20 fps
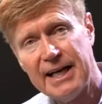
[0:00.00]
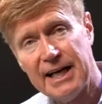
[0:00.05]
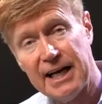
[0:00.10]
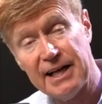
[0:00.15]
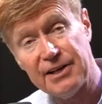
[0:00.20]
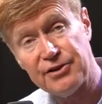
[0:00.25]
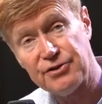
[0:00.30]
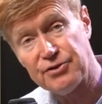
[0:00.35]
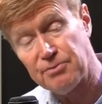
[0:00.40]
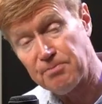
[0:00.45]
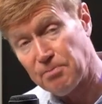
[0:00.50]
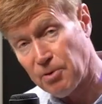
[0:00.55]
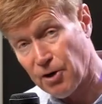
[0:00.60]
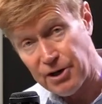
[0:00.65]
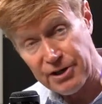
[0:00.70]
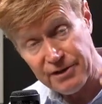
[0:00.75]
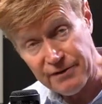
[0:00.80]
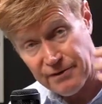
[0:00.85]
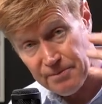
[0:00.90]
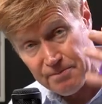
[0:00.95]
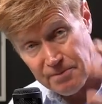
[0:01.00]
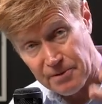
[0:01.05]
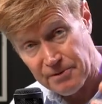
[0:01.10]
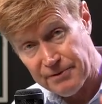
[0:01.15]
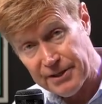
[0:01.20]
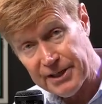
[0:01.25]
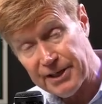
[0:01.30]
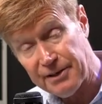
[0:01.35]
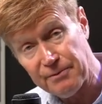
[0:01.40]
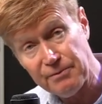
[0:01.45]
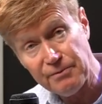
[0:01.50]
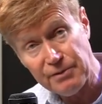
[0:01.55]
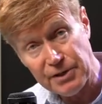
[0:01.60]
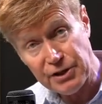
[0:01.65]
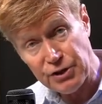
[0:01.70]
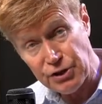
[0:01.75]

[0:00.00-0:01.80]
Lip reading: as part of your preventive, you